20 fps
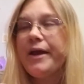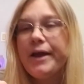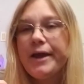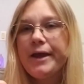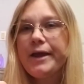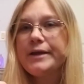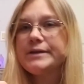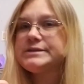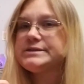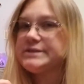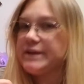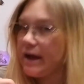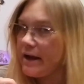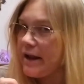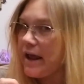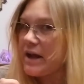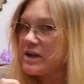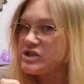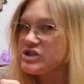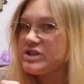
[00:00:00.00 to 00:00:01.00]
It's not
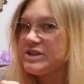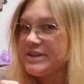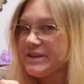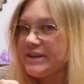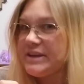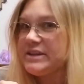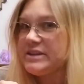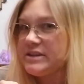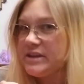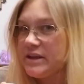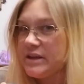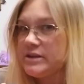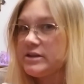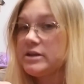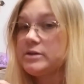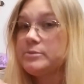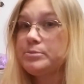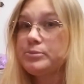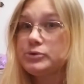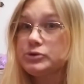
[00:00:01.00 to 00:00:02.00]
actually the
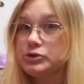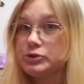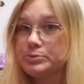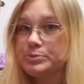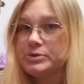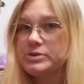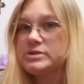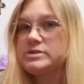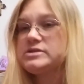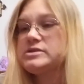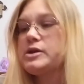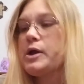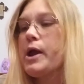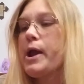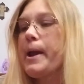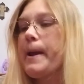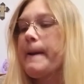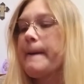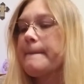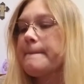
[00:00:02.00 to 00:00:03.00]
intended purpose,
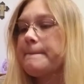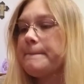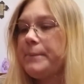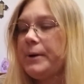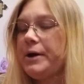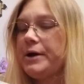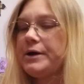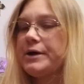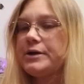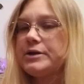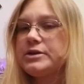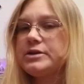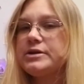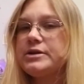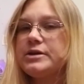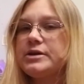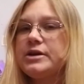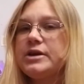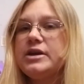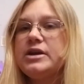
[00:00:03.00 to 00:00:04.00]
but
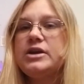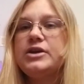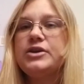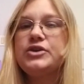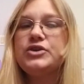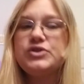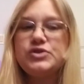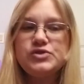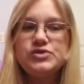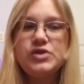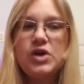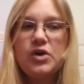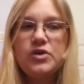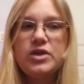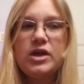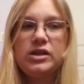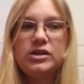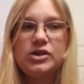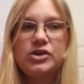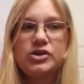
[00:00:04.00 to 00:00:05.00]
you know
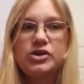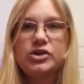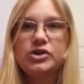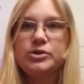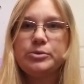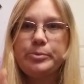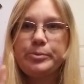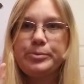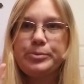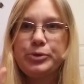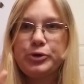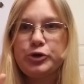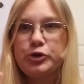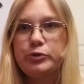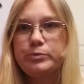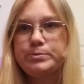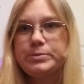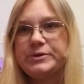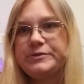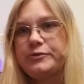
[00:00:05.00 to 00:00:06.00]
the little
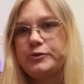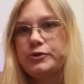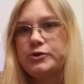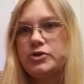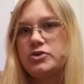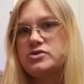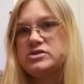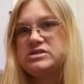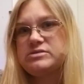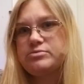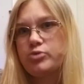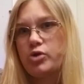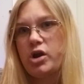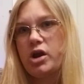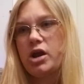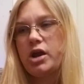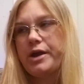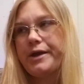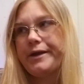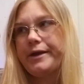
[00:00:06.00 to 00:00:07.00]
poop before you
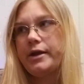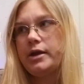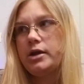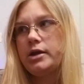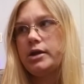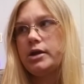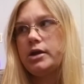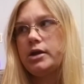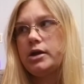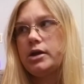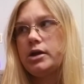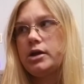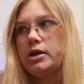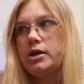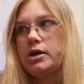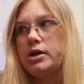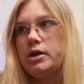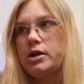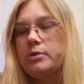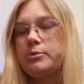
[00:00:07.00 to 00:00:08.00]
spray,
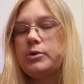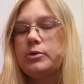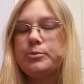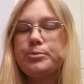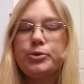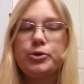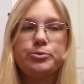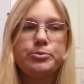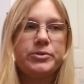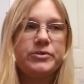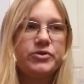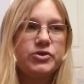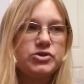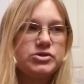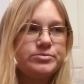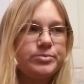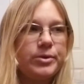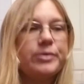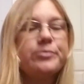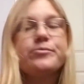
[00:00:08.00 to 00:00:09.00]
no, poop before you
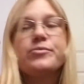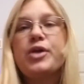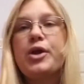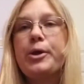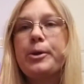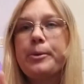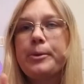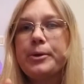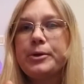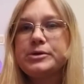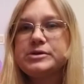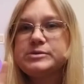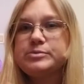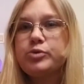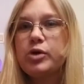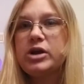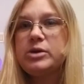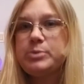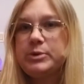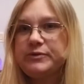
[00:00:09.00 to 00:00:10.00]
spray,
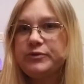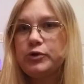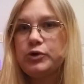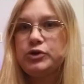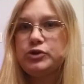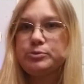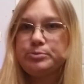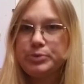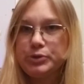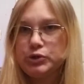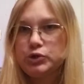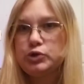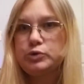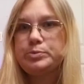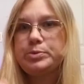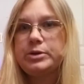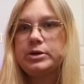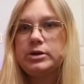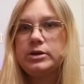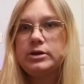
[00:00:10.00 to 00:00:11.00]
spray before you poop
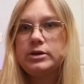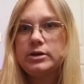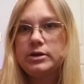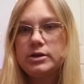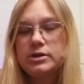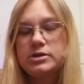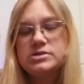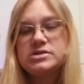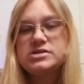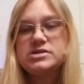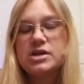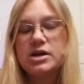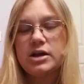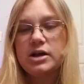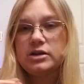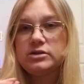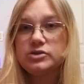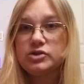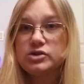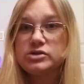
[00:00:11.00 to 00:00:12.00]
uh,
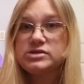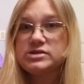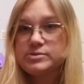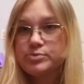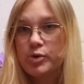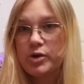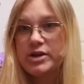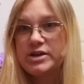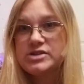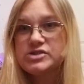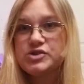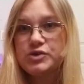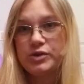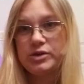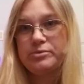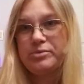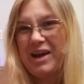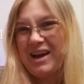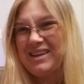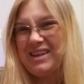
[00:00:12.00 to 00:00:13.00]
little sprays you can
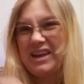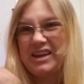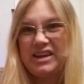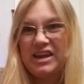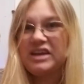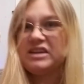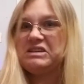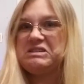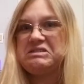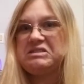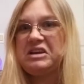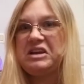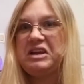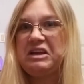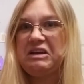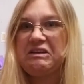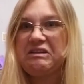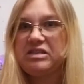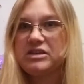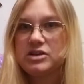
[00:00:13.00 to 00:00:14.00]
buy like at
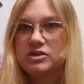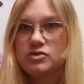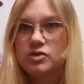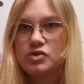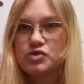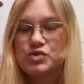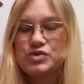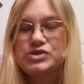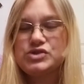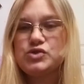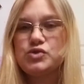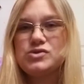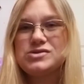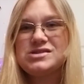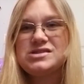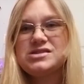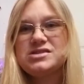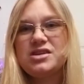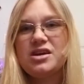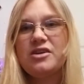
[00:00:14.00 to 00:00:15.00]
the grocery stores
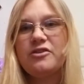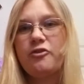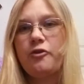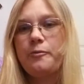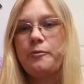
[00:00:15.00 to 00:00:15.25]
and stuff?